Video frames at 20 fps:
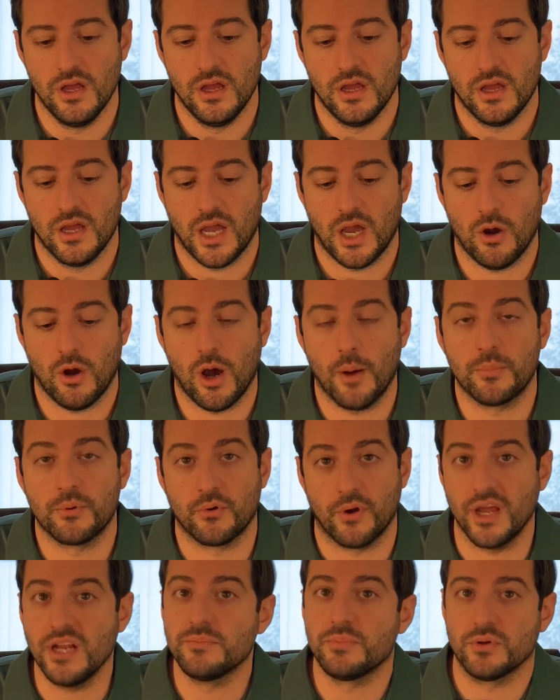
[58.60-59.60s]

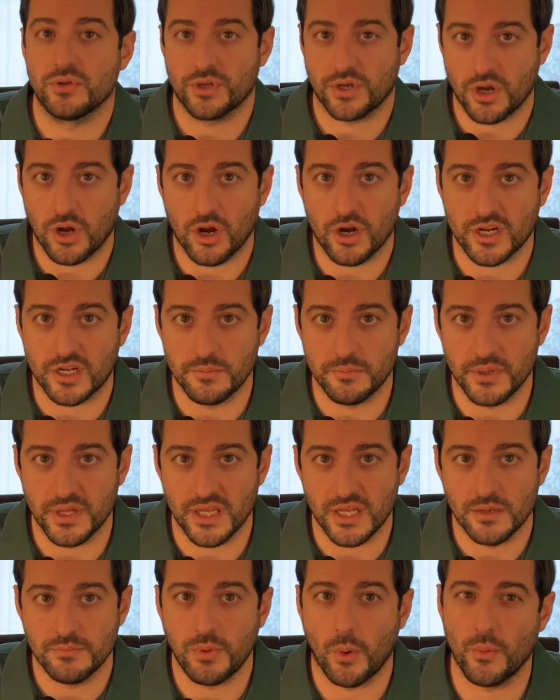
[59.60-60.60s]
upgradable a car can
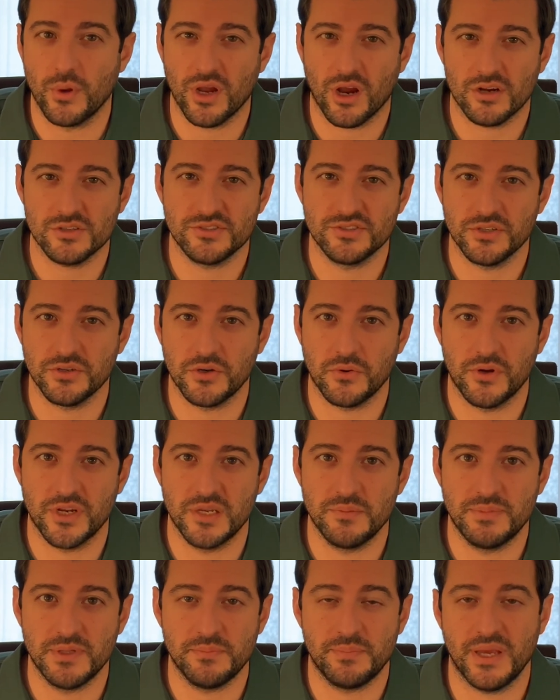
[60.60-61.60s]
be, but we are still going
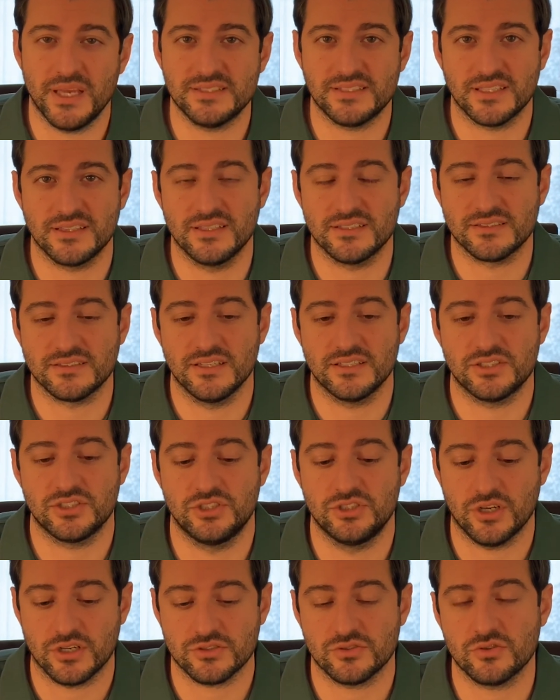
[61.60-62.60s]
to be basing this list
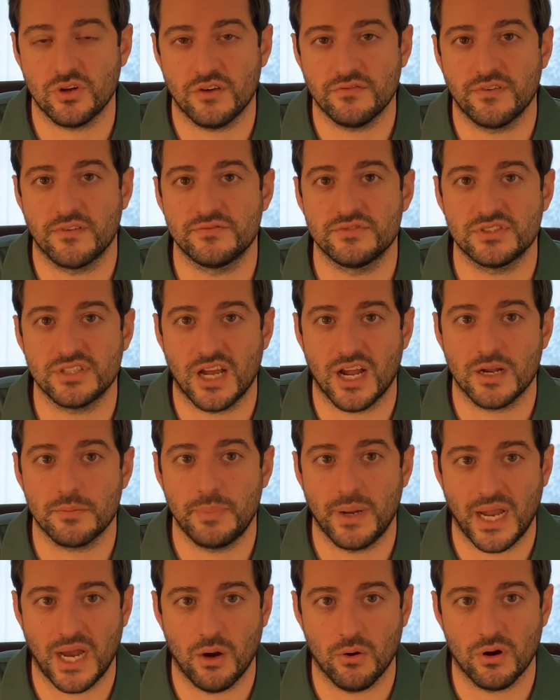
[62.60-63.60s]
just off of stock
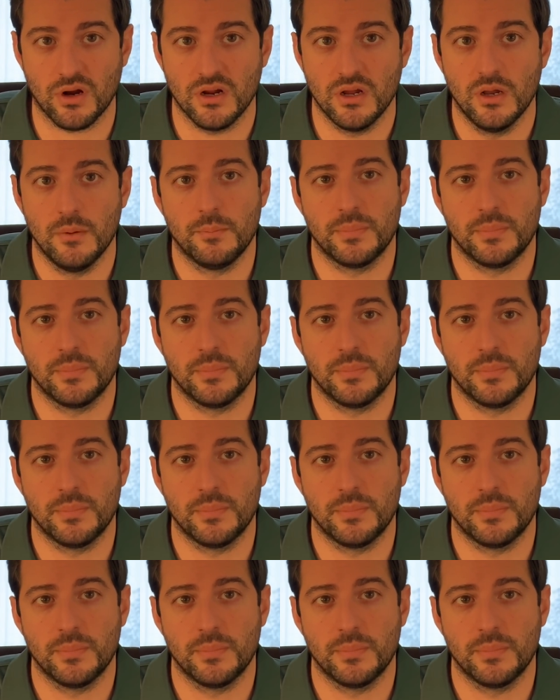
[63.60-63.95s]
power. But